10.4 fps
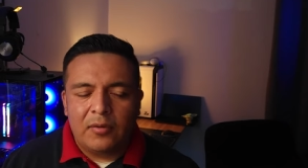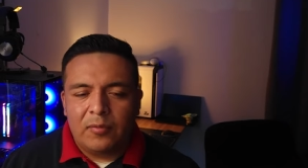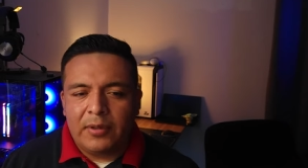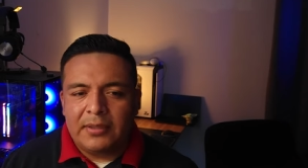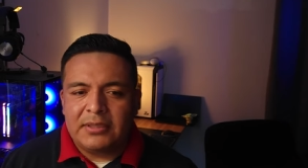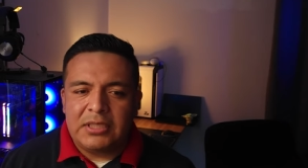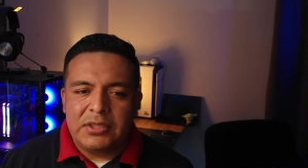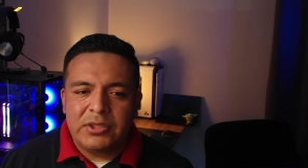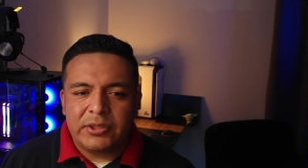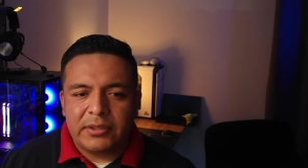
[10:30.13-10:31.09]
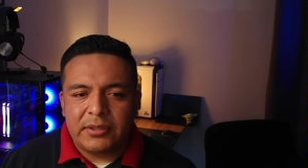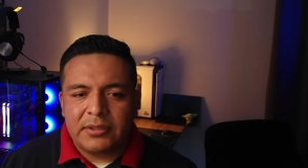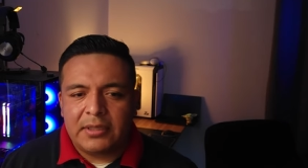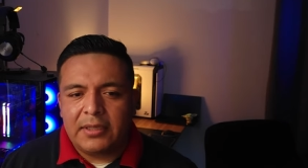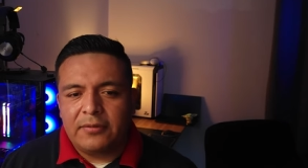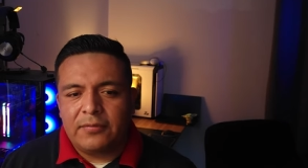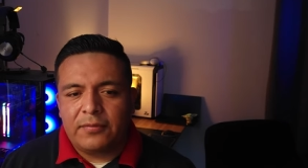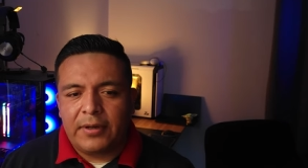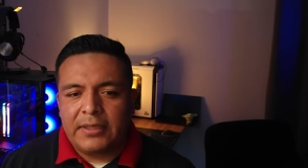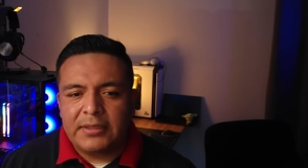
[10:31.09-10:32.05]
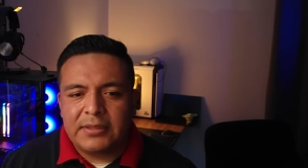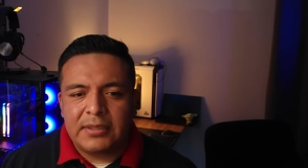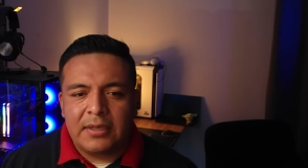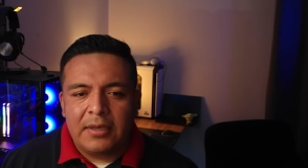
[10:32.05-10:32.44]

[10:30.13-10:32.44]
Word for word: with teachers and friends,